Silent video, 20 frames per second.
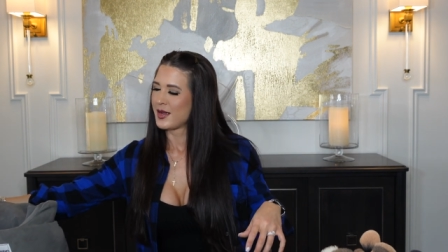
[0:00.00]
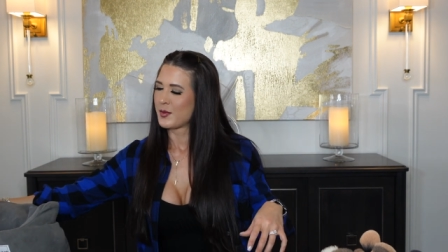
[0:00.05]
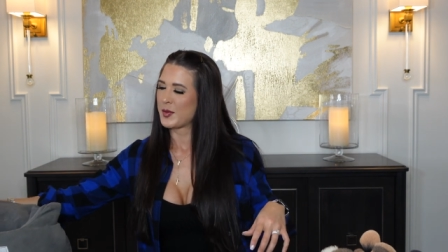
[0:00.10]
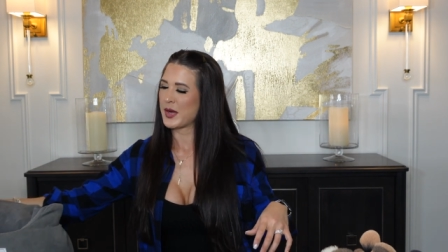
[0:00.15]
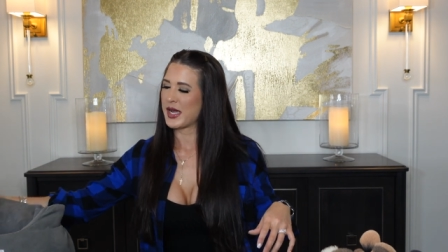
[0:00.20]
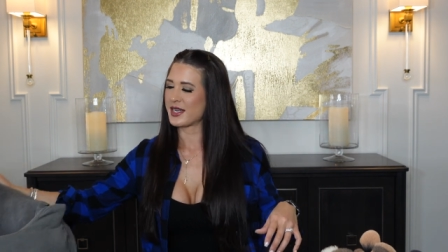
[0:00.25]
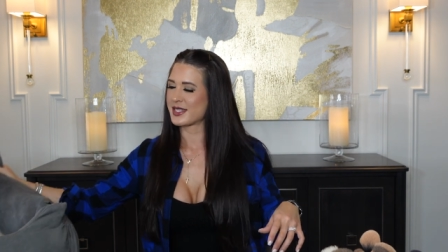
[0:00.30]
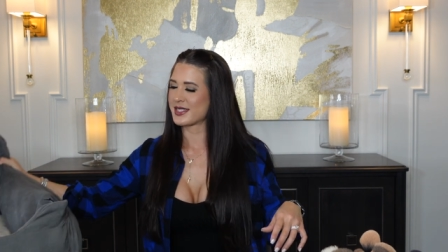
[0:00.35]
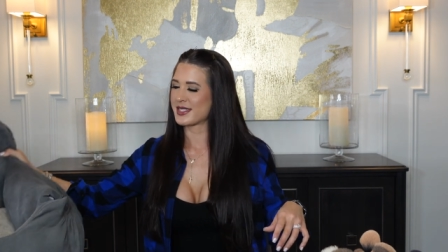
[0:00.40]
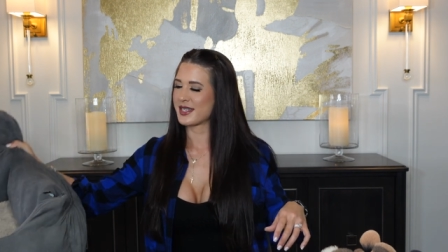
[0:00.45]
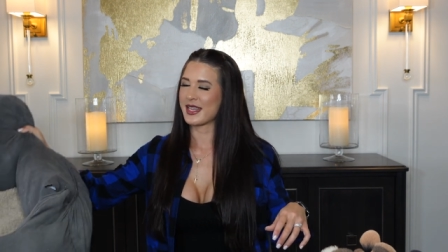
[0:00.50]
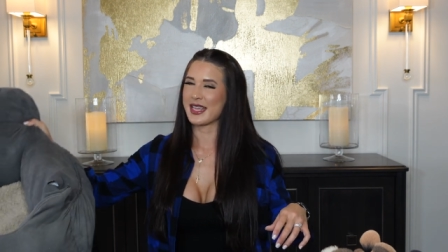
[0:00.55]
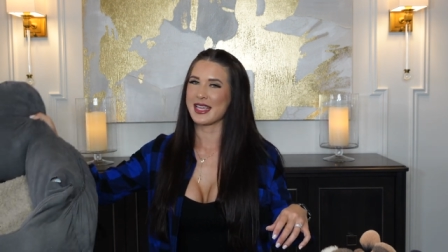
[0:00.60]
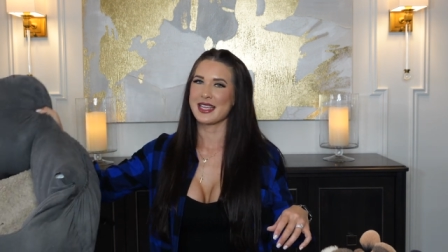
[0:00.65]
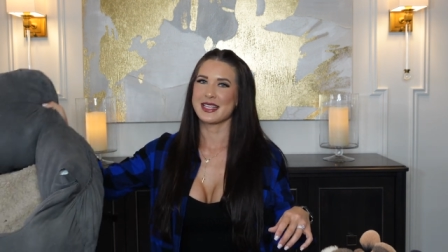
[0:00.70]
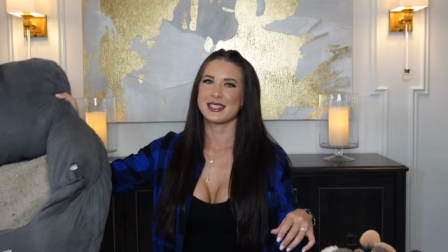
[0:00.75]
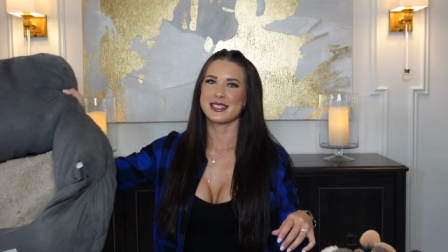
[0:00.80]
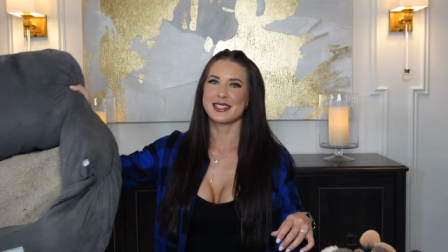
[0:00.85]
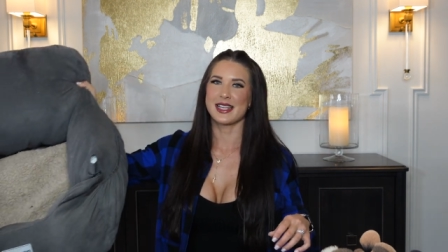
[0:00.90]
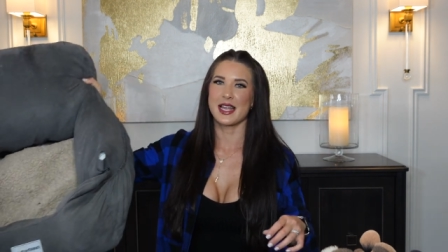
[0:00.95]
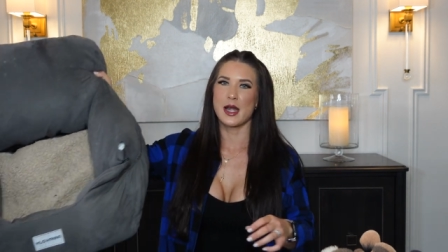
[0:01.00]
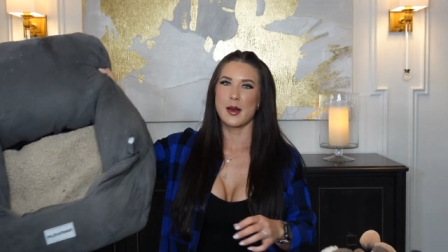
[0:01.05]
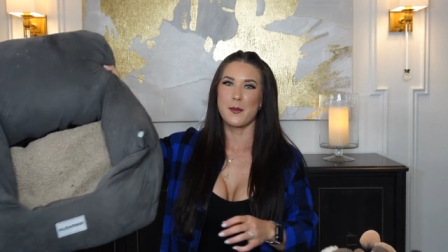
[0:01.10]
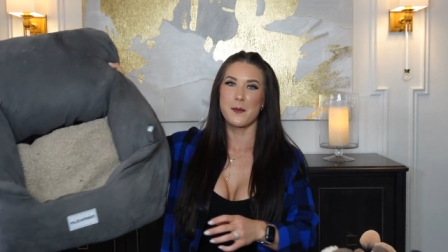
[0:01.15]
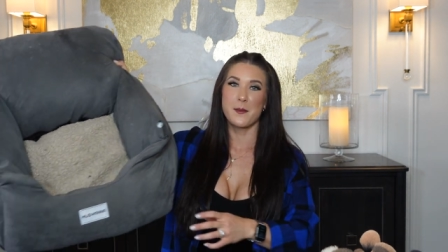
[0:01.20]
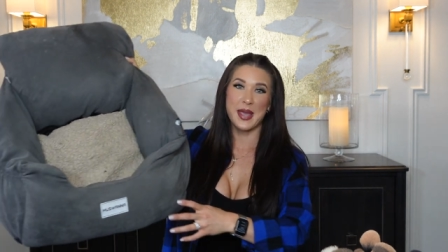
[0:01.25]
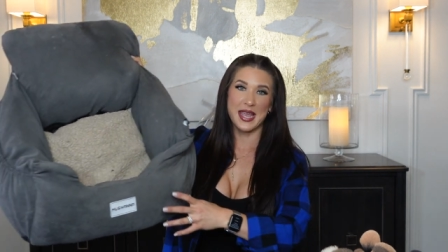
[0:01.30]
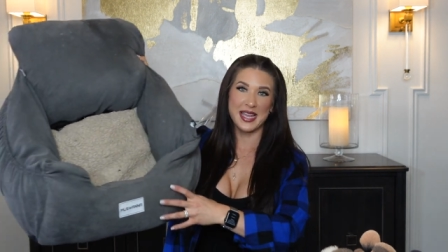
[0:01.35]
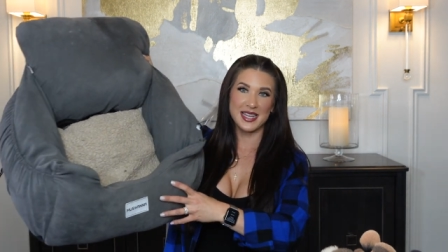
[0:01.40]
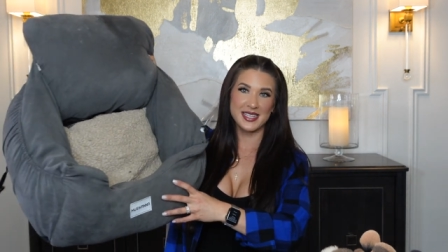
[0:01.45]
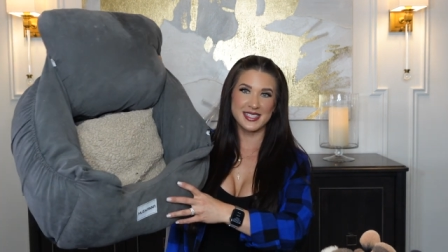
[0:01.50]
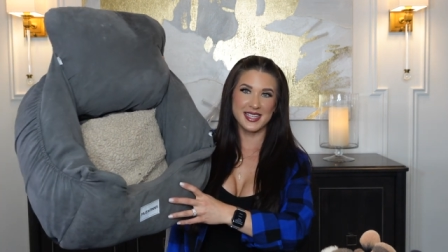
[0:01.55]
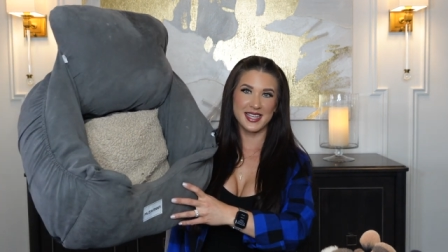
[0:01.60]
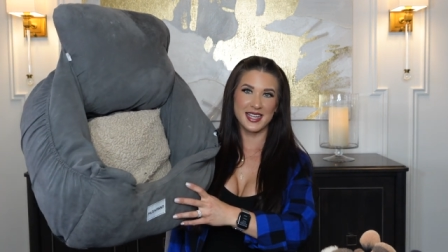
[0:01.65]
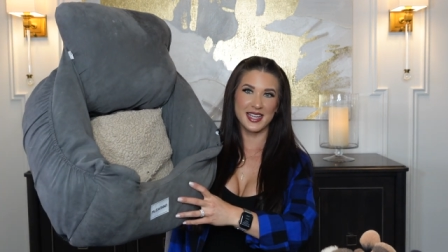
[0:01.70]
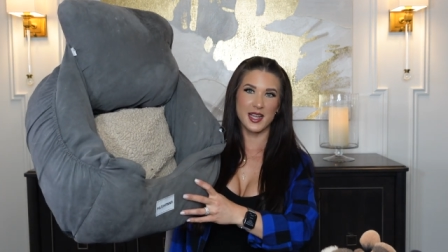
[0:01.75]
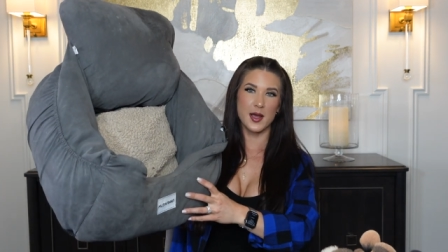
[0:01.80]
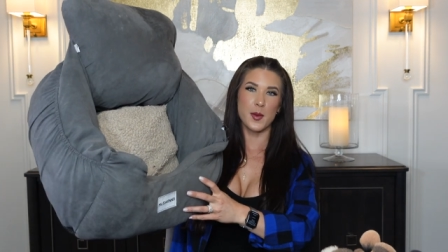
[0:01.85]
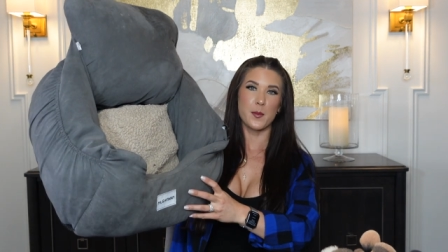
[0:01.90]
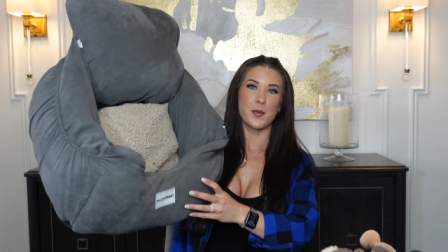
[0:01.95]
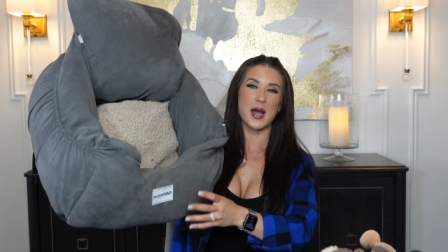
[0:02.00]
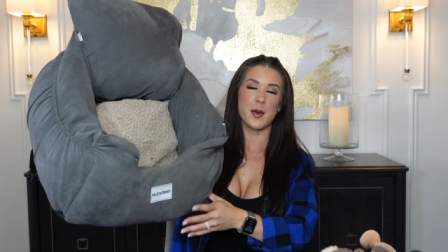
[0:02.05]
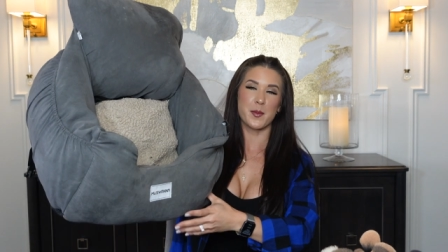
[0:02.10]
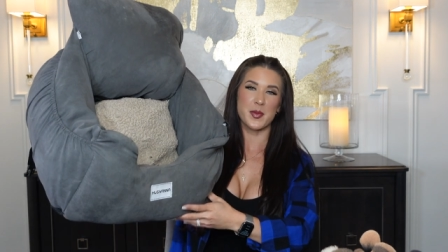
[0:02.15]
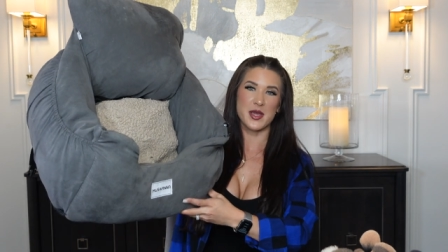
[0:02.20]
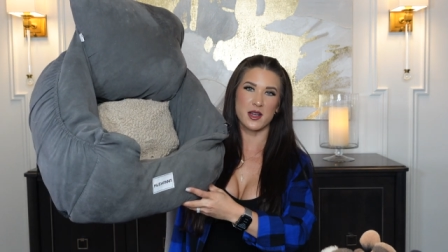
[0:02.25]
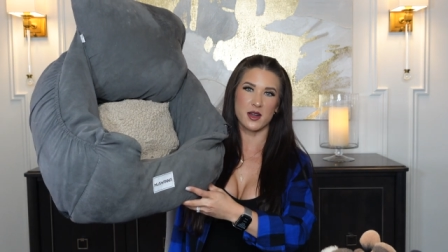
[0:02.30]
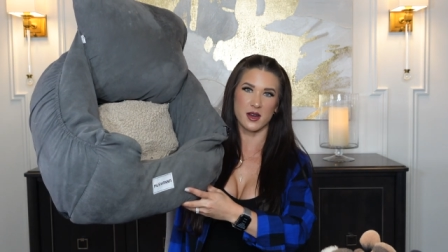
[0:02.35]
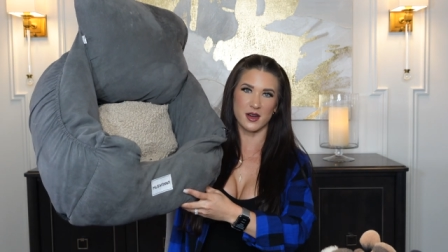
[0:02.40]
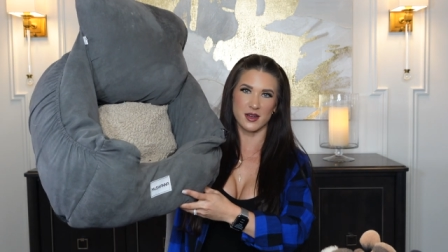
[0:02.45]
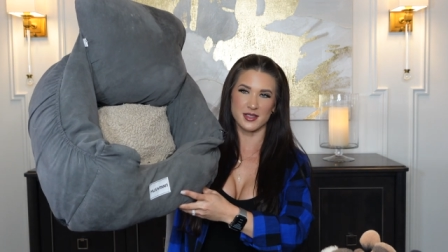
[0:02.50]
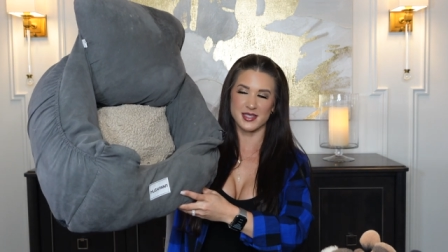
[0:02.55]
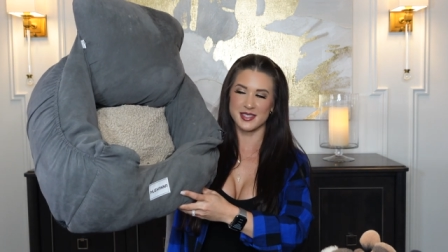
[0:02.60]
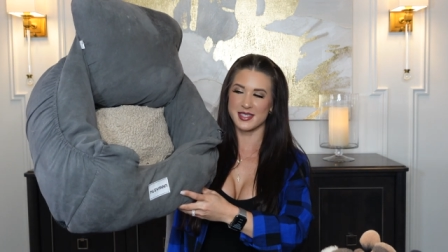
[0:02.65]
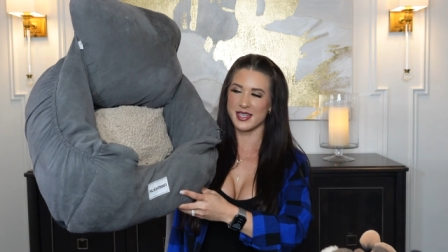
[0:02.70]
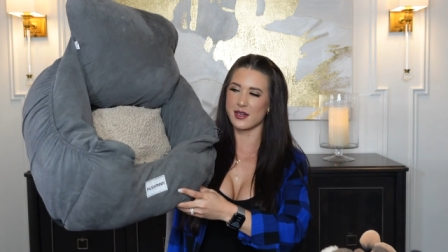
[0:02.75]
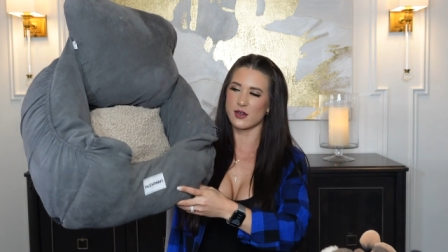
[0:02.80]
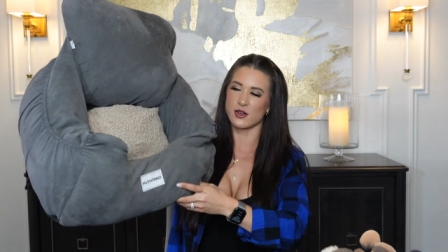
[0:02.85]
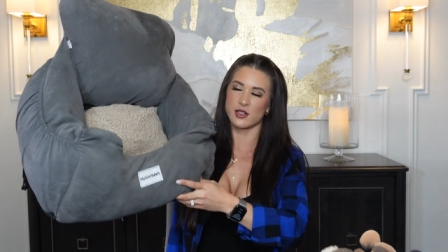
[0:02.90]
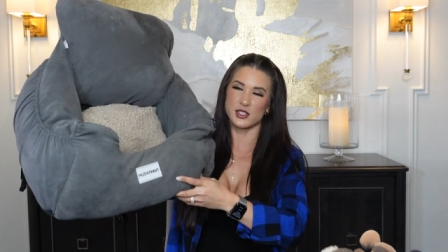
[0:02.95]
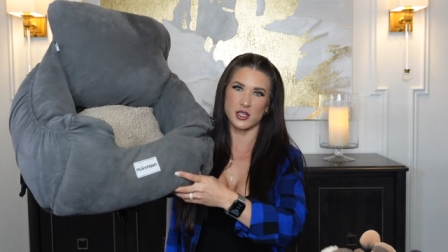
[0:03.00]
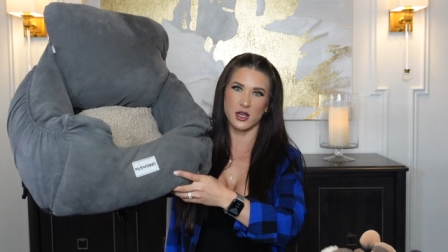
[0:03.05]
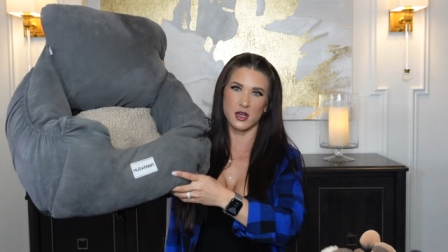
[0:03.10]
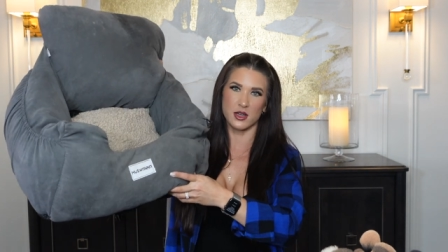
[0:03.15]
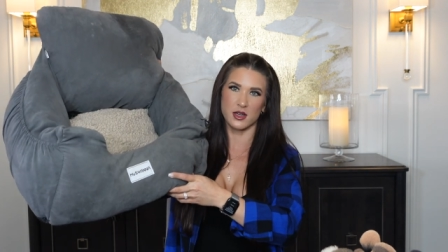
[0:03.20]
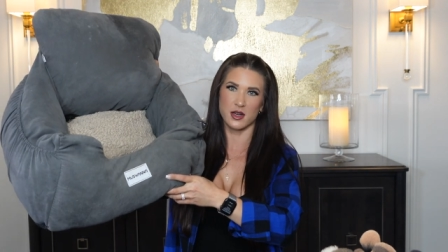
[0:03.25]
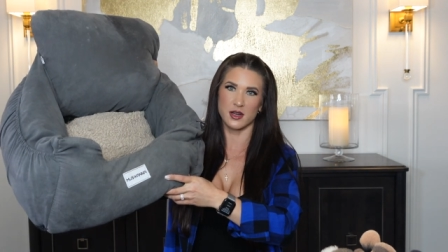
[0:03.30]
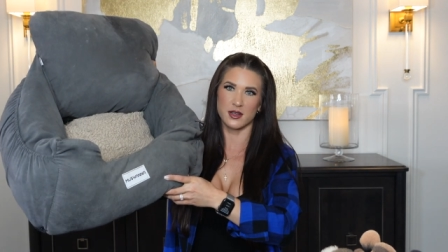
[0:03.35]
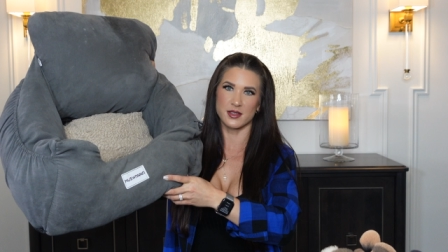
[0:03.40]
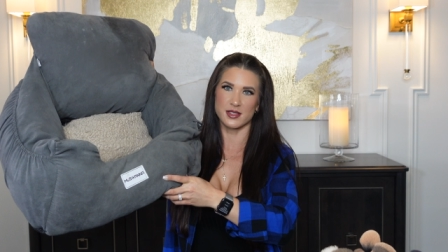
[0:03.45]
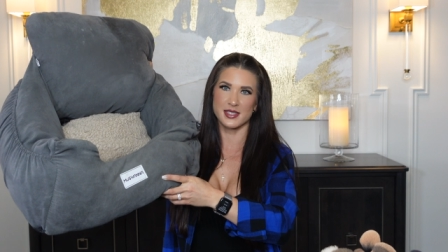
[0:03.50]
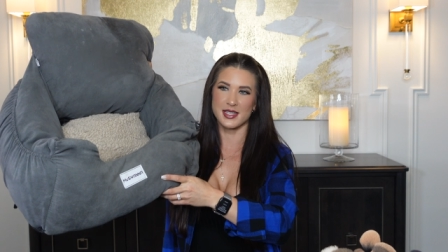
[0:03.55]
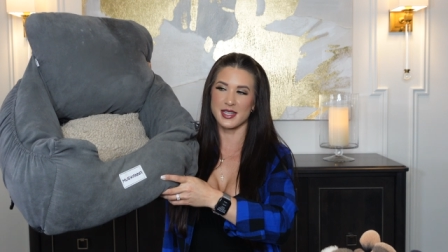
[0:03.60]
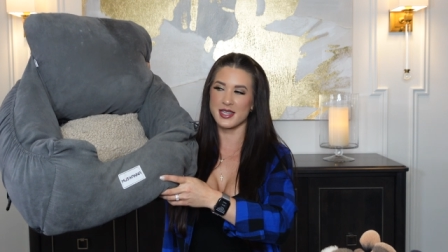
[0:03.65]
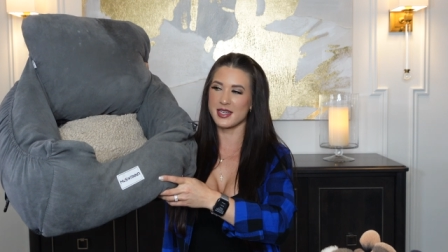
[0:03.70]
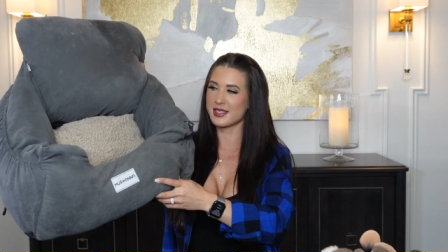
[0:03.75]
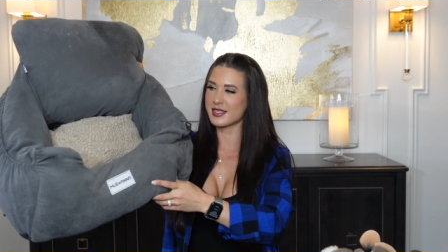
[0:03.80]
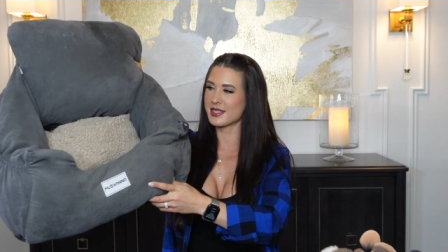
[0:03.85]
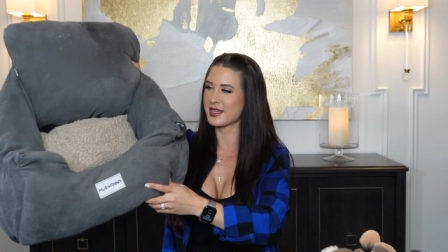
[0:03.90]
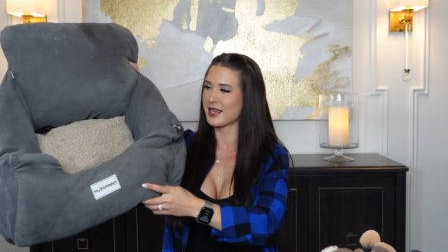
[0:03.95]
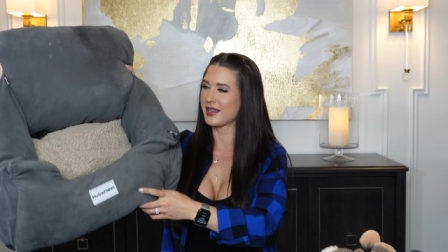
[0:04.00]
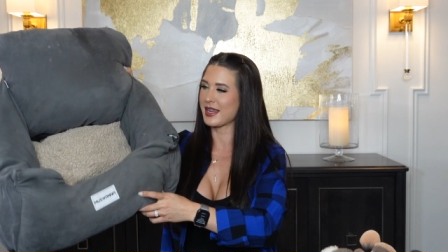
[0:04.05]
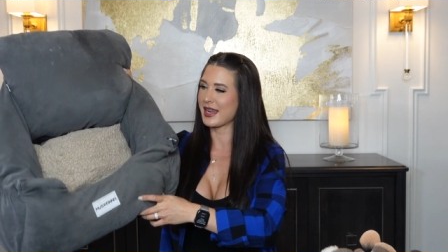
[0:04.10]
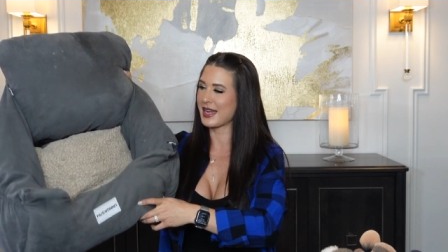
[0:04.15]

but is an amazing puppy car seat or dog car seat.